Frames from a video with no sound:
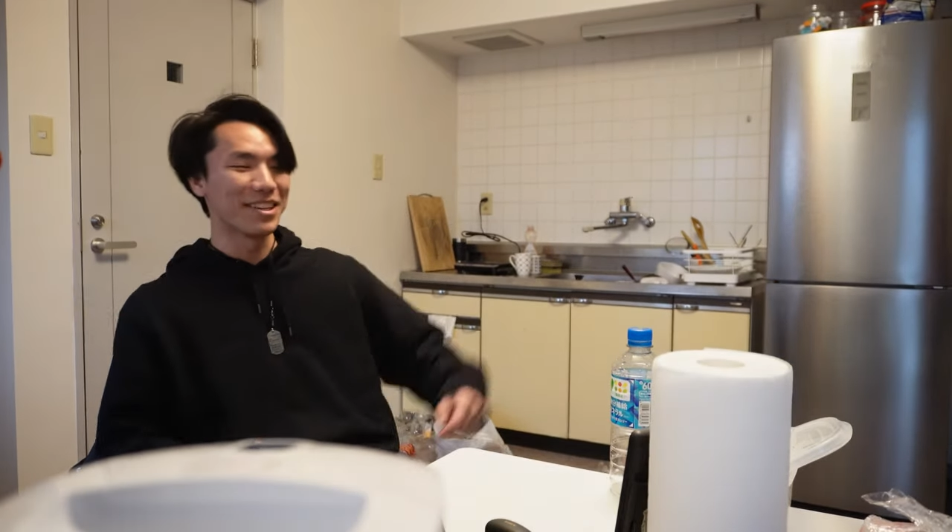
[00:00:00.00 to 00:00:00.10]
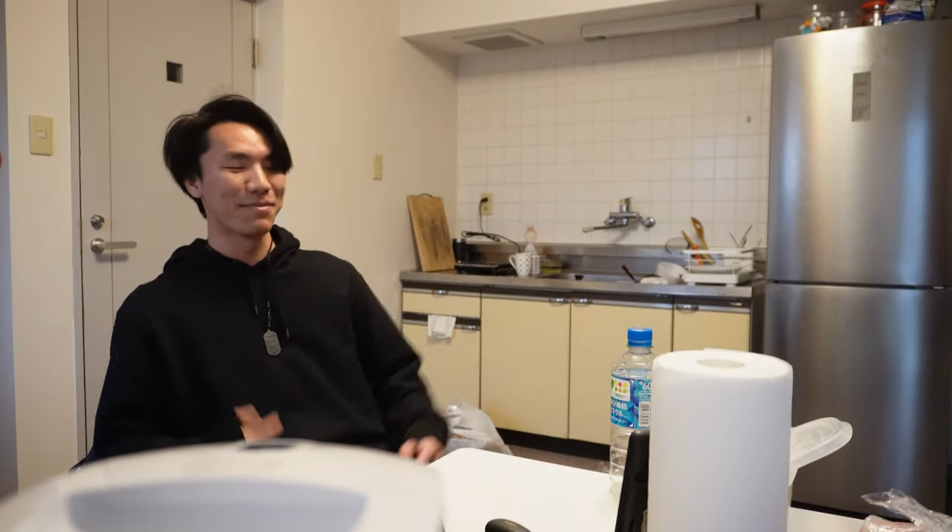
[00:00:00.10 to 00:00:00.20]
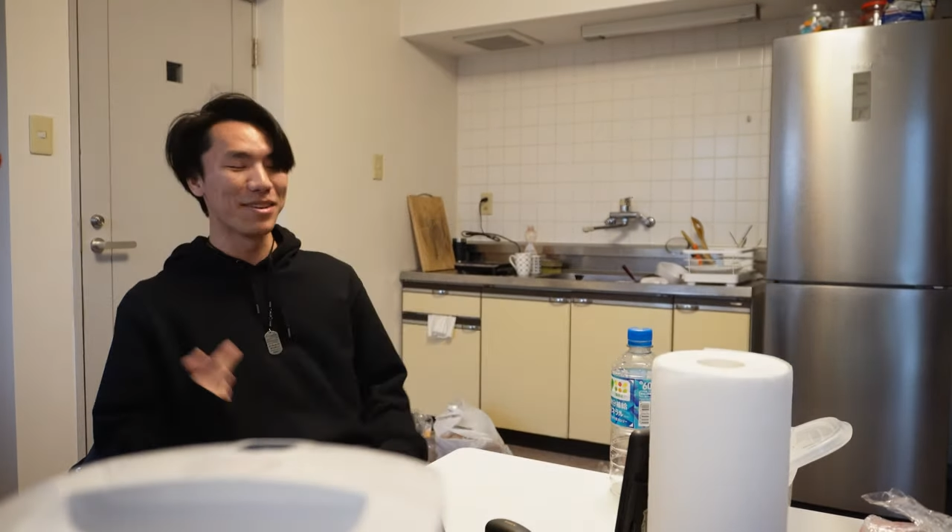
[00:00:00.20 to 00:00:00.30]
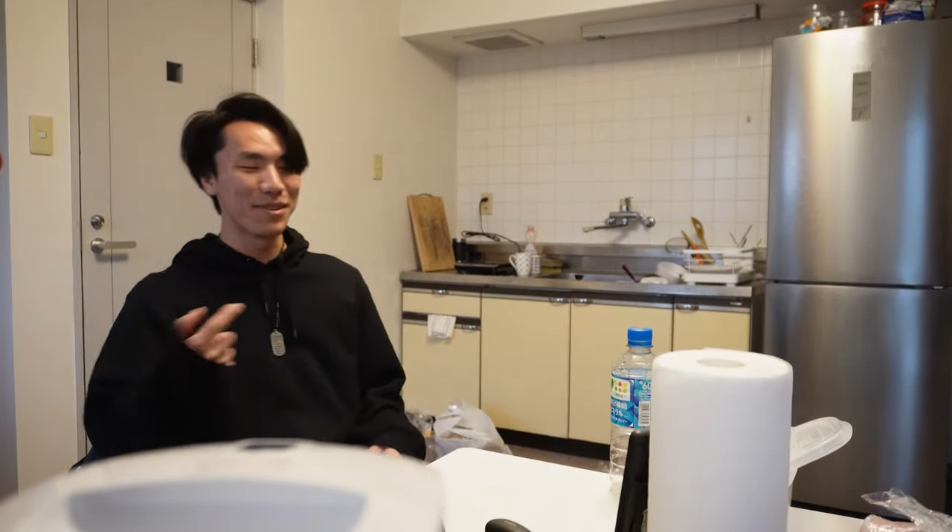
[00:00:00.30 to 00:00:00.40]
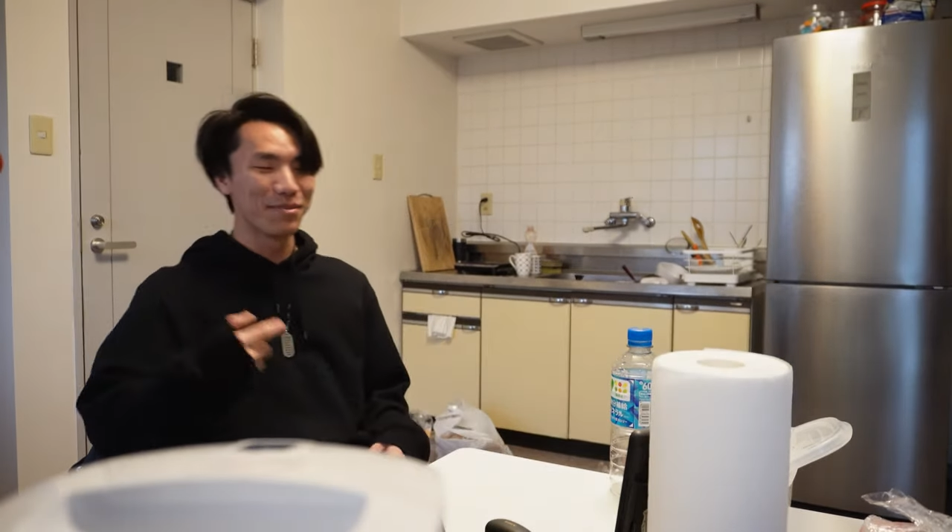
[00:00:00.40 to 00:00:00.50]
Like
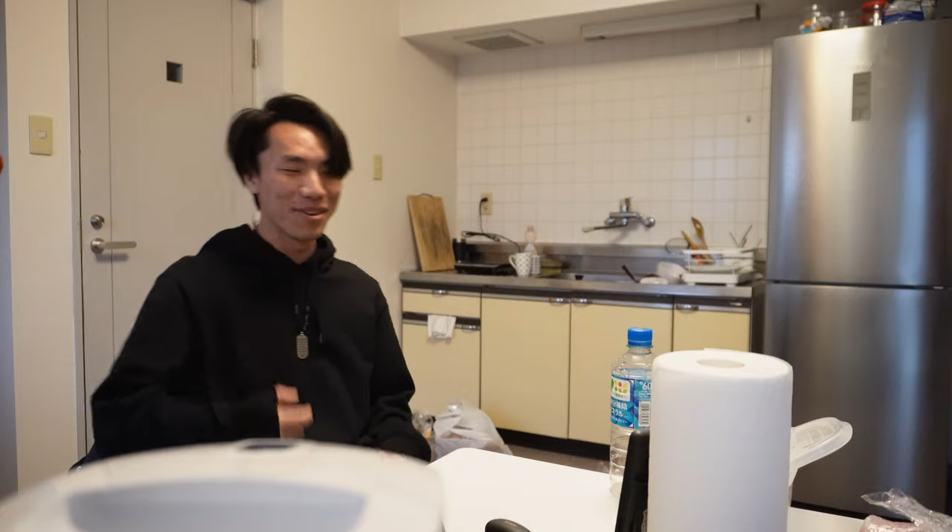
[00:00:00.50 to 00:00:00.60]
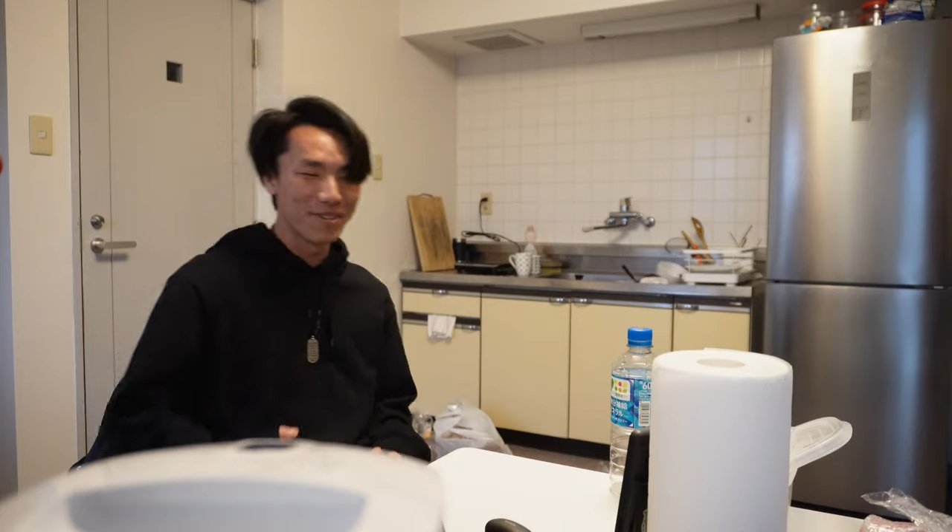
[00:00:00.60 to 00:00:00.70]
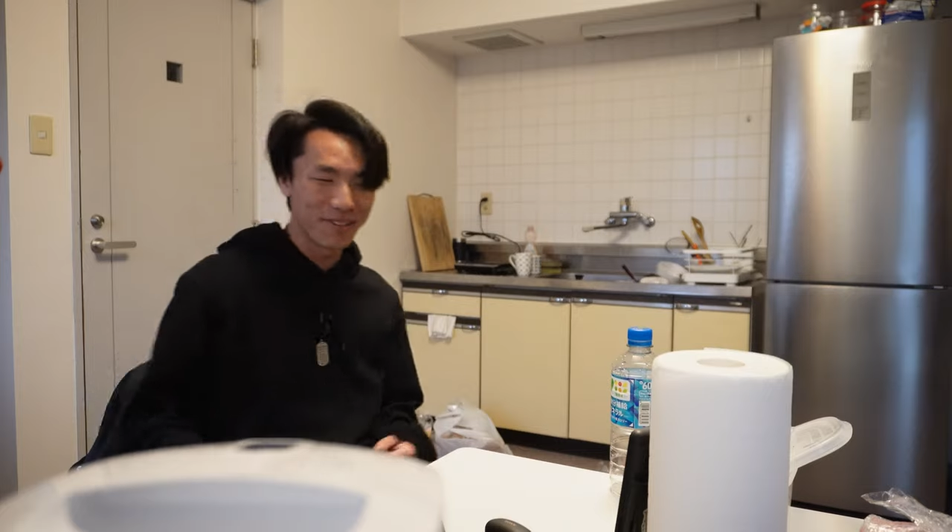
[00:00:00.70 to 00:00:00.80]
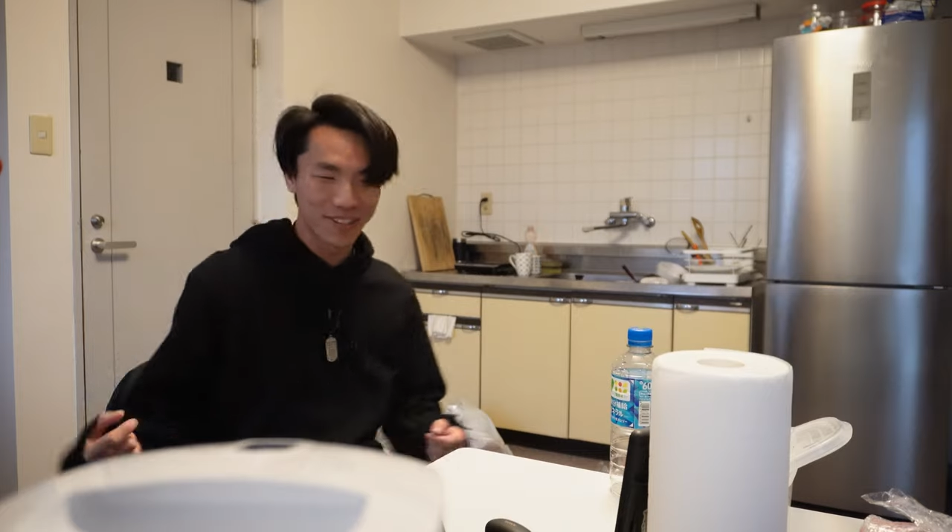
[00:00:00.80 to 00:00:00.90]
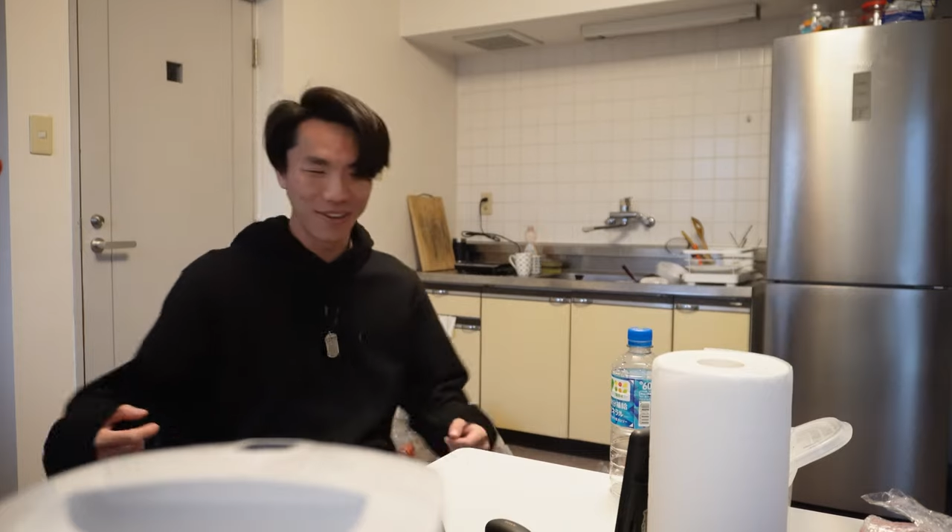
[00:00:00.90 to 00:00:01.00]
me and the
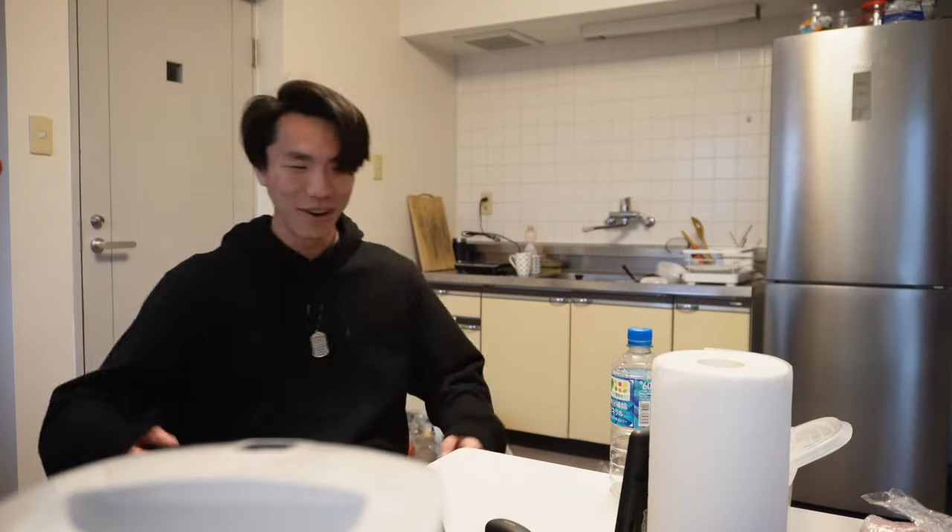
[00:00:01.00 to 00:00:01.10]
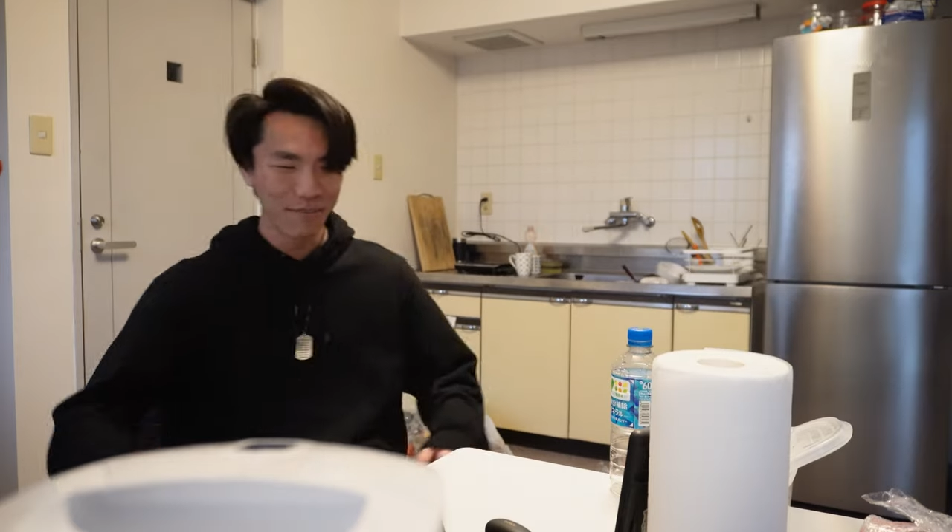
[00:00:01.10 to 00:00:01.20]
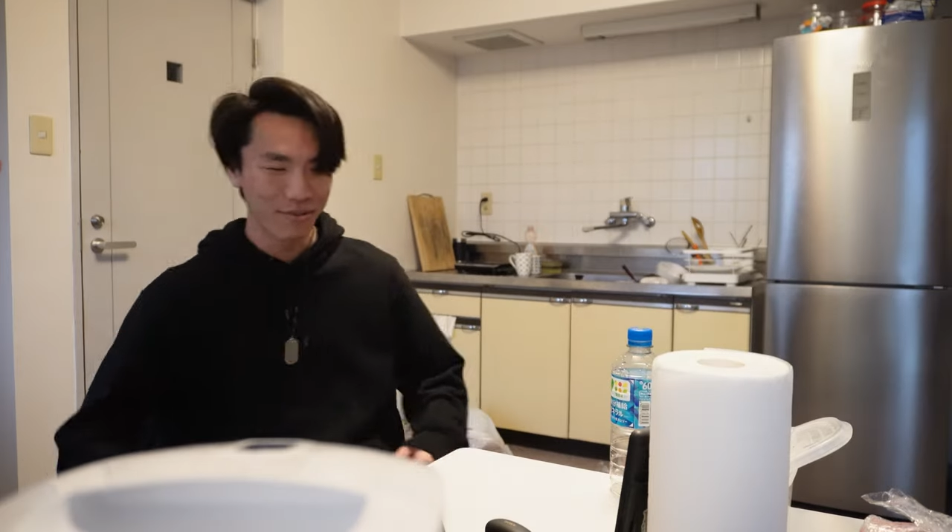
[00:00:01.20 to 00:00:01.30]
boys, we show up,